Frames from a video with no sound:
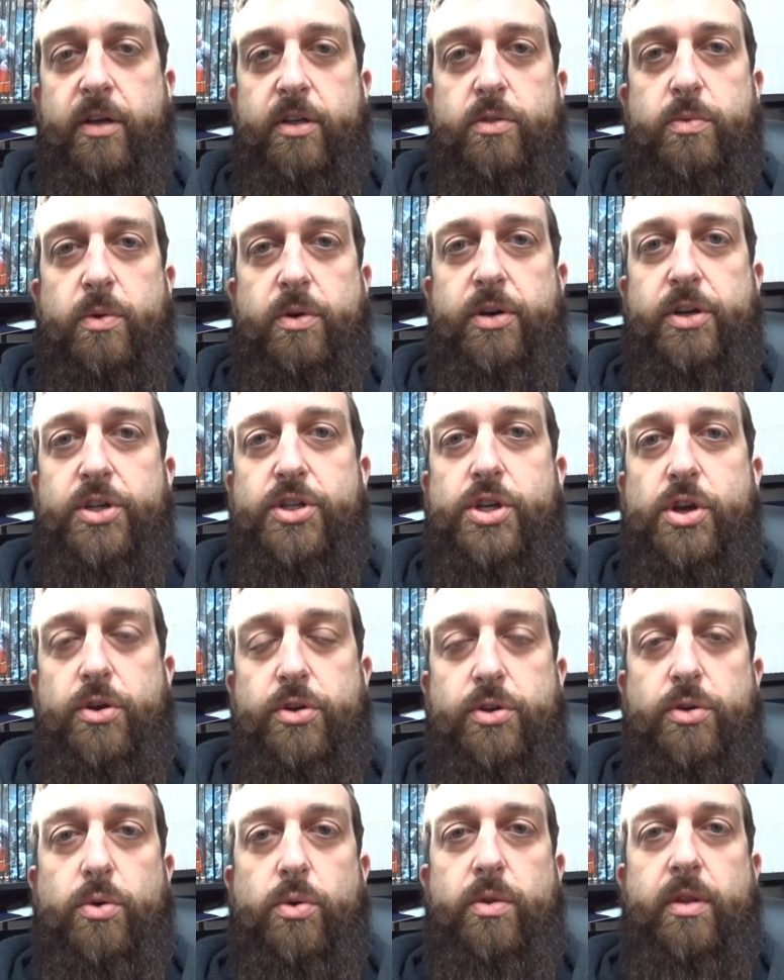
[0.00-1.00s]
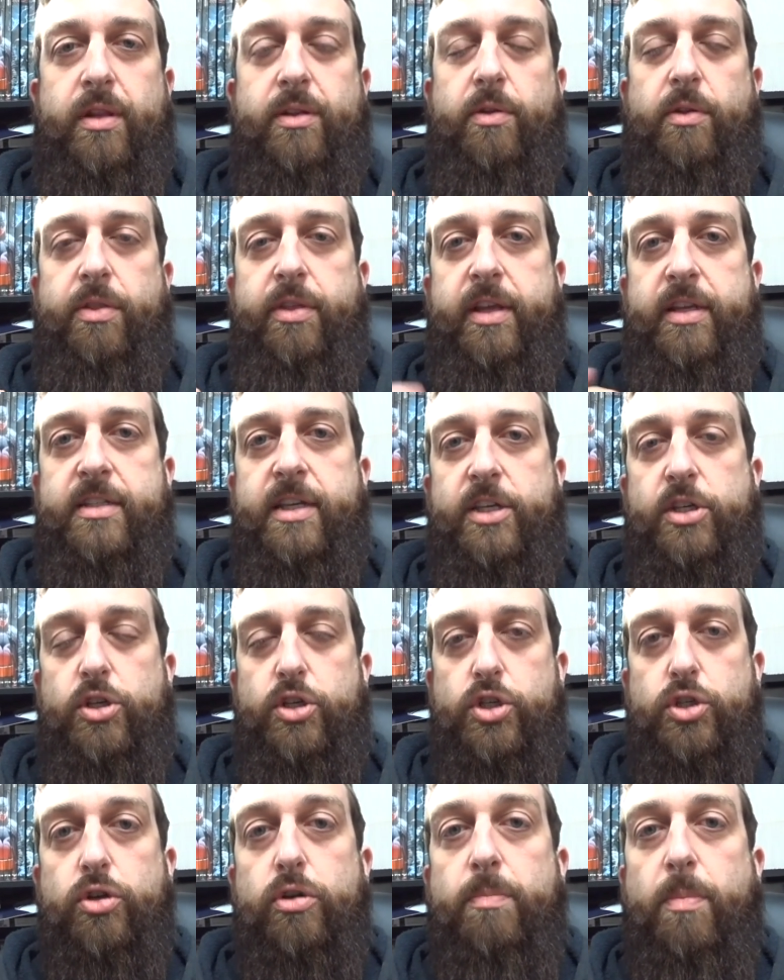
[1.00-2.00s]
I just wanted to show you all the little things that you
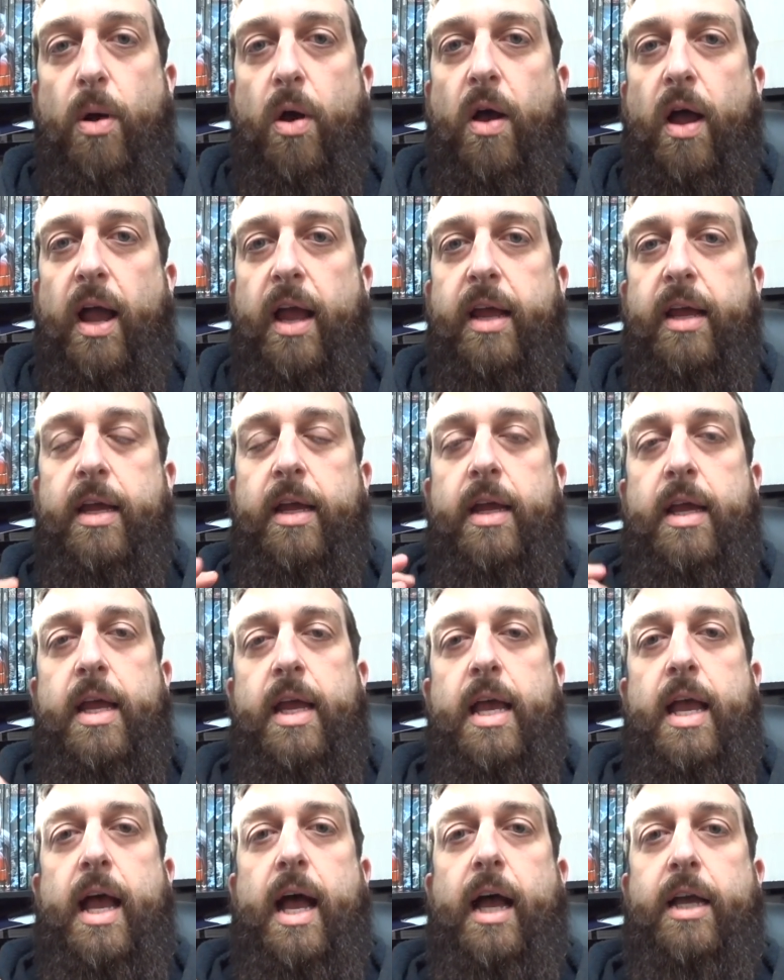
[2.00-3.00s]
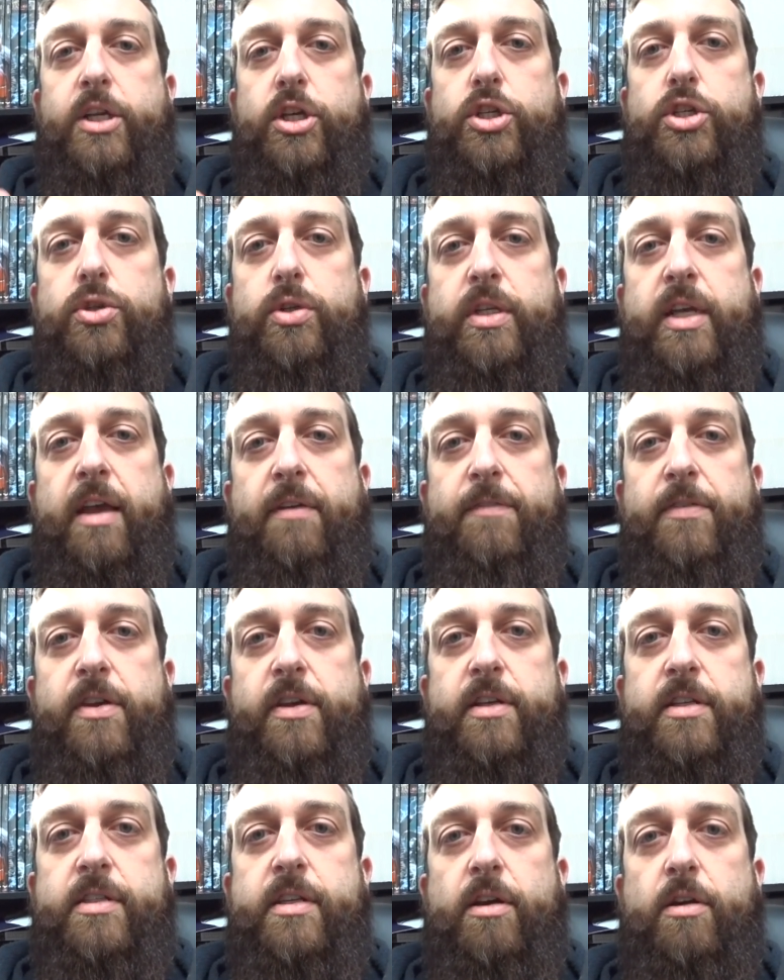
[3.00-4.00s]
should buy, uh, you should get for
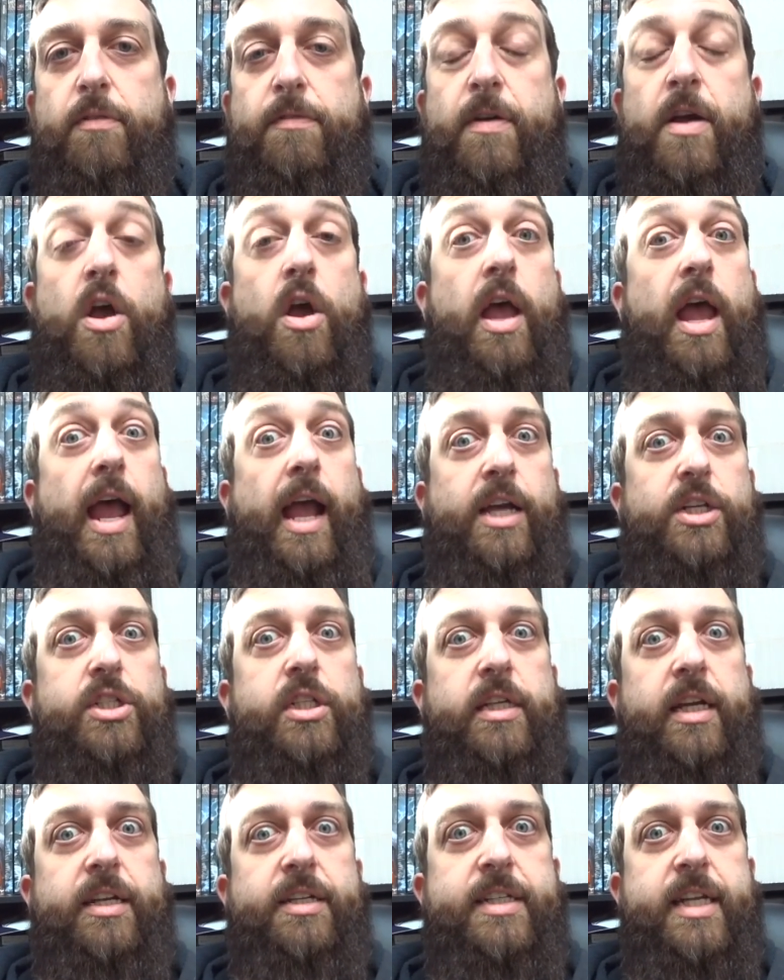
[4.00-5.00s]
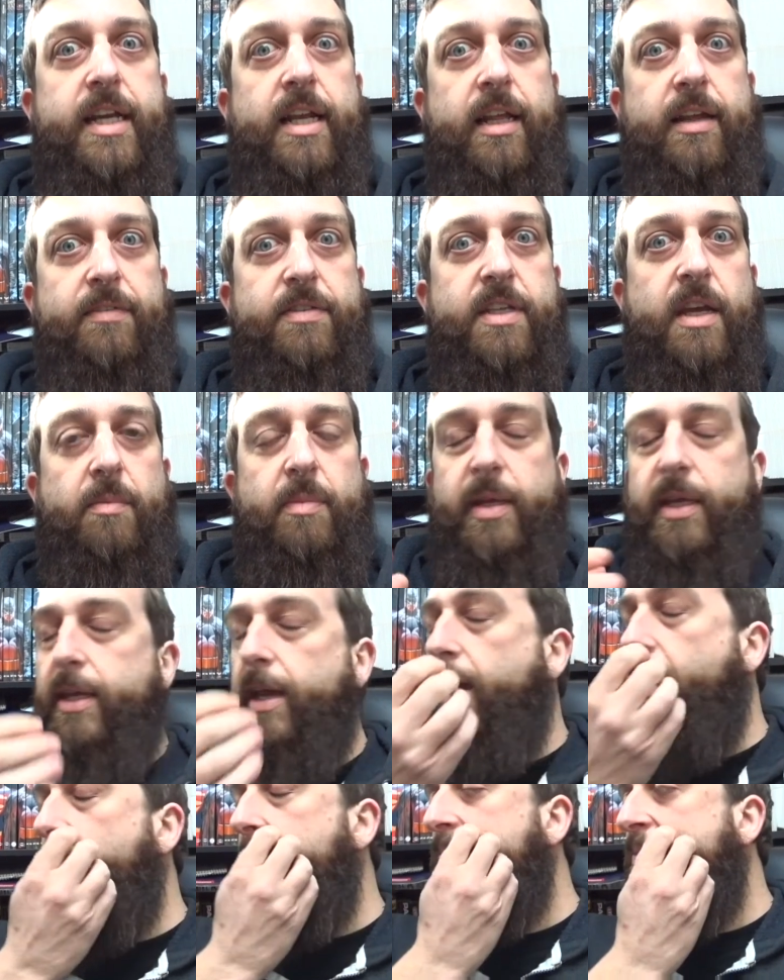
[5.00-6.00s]
yourself. Actually, I did leave something out.